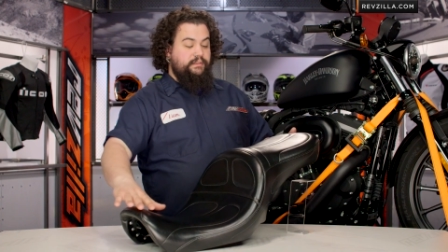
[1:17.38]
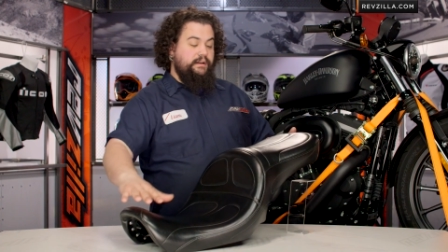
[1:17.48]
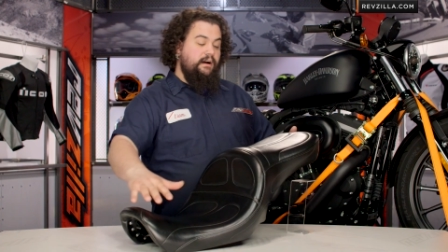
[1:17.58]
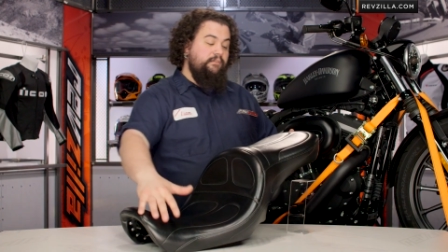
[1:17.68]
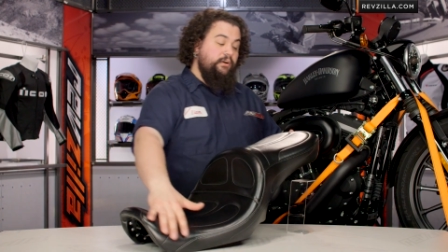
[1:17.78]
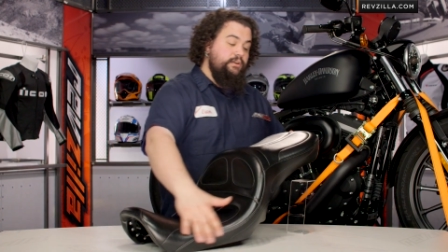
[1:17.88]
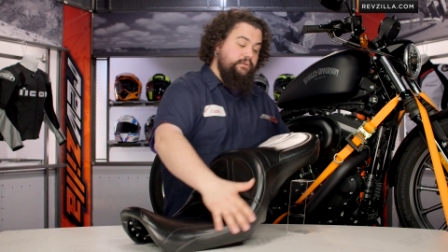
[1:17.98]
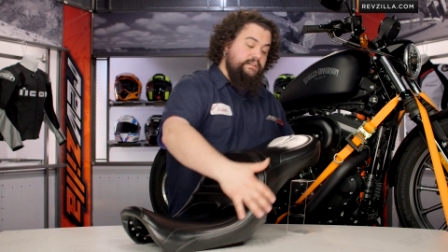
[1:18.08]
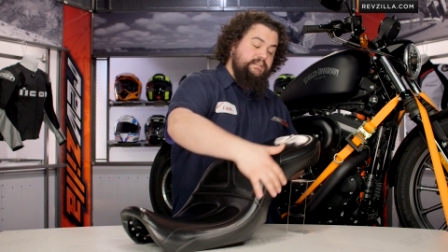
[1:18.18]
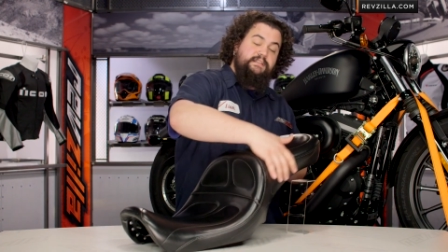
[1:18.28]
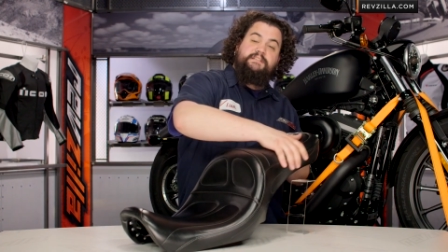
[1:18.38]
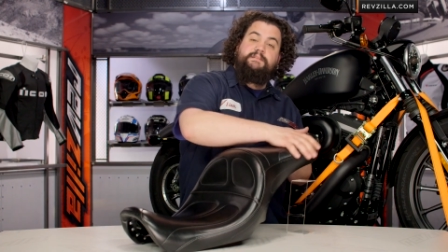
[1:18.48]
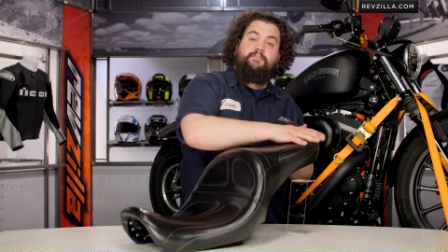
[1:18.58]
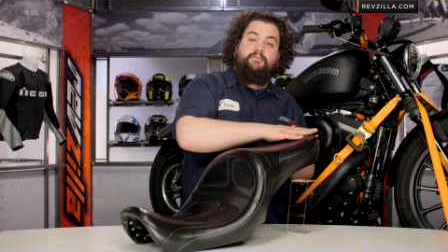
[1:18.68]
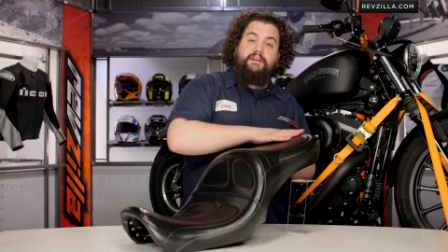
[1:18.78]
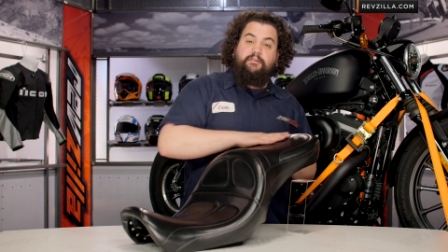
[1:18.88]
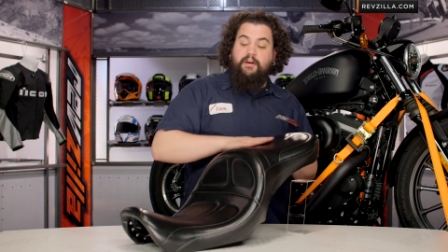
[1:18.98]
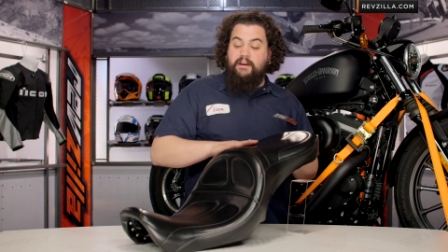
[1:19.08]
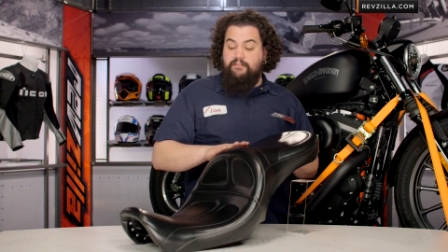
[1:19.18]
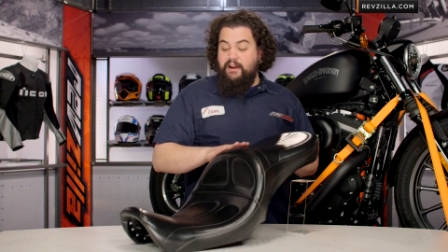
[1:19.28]
at the cover, you can see this is marine
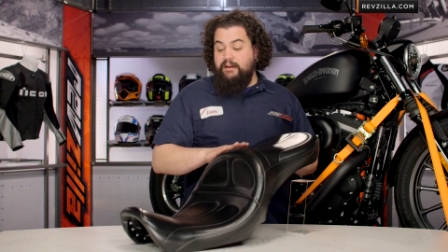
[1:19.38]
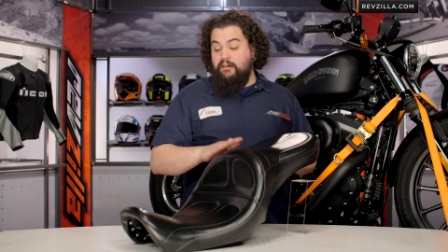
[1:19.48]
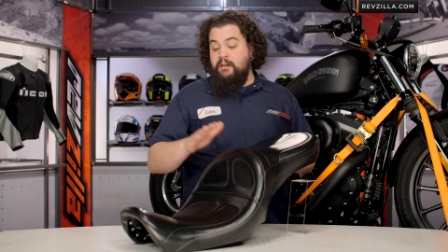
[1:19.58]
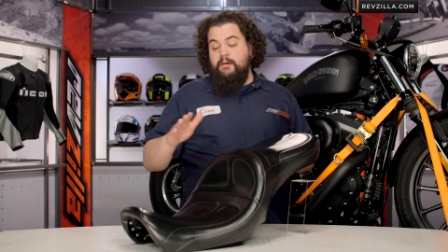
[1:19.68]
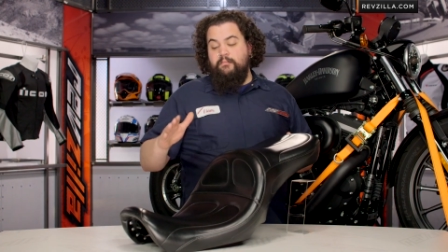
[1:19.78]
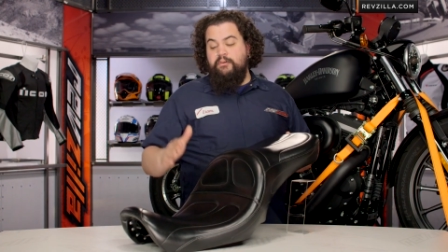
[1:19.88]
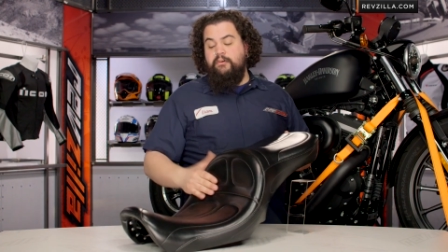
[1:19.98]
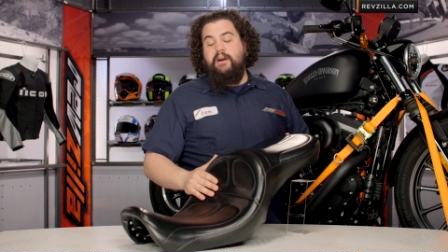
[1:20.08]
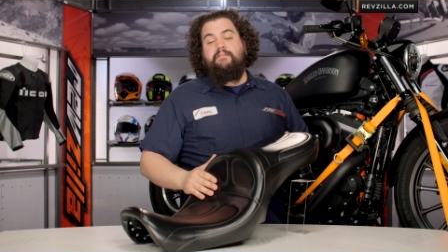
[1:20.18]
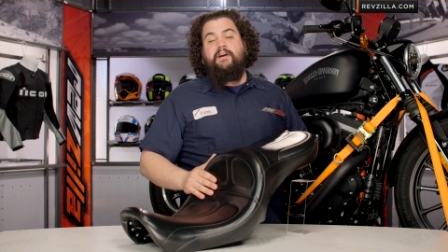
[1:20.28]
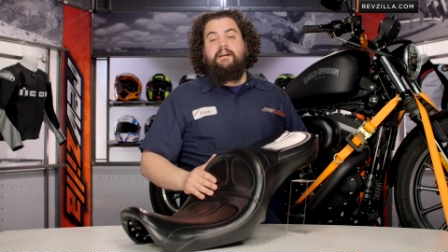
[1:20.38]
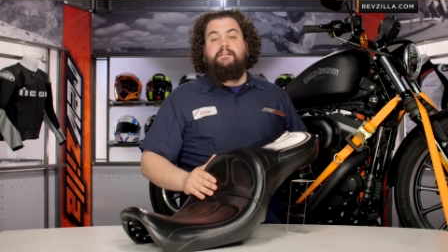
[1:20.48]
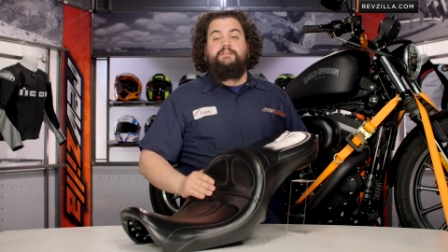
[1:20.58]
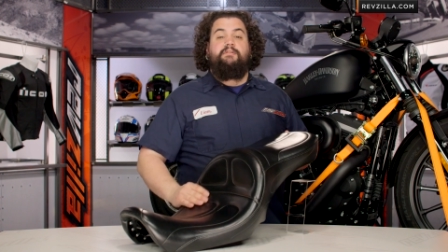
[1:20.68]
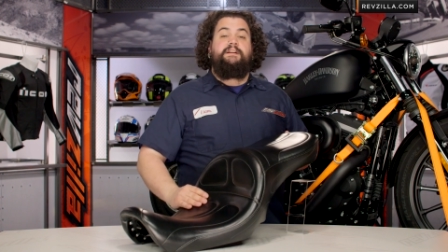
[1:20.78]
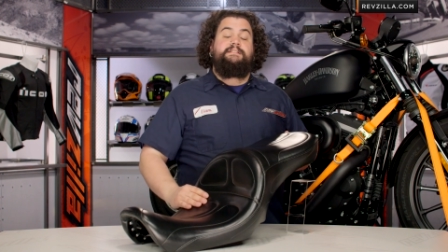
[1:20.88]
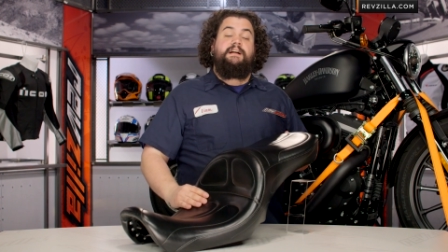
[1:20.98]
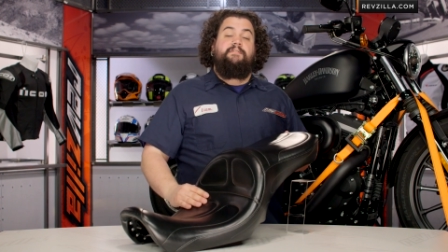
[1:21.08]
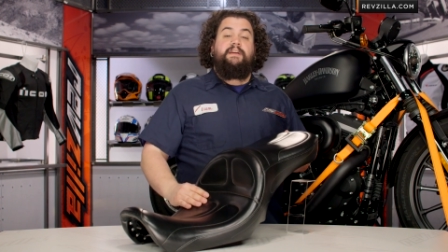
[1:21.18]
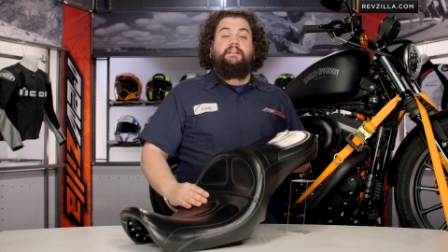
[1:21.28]
grade vinyl. Marine grade vinyl is great
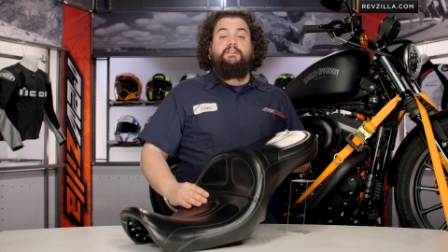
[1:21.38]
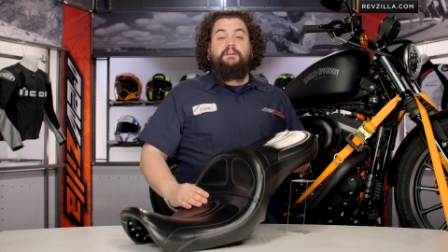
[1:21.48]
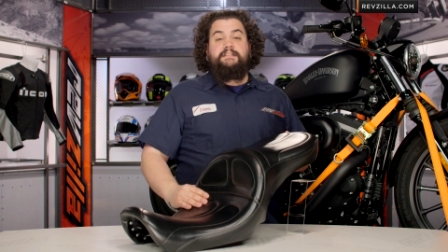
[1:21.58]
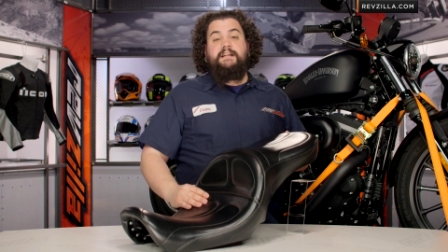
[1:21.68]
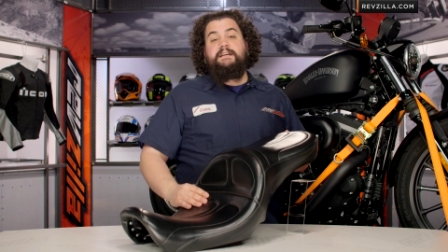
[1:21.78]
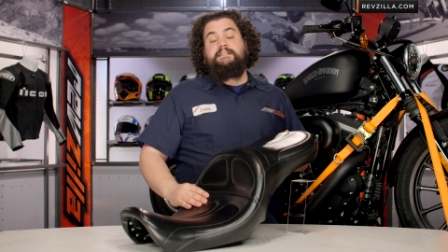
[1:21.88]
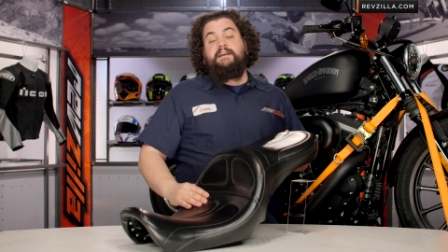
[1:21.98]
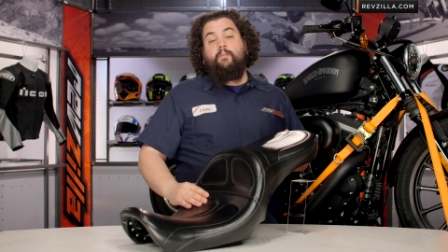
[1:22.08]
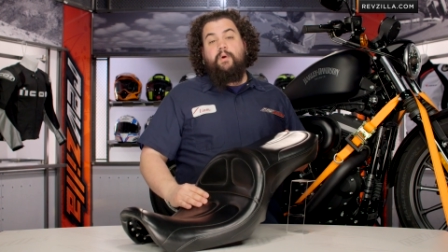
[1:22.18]
stuff. It looks nice, it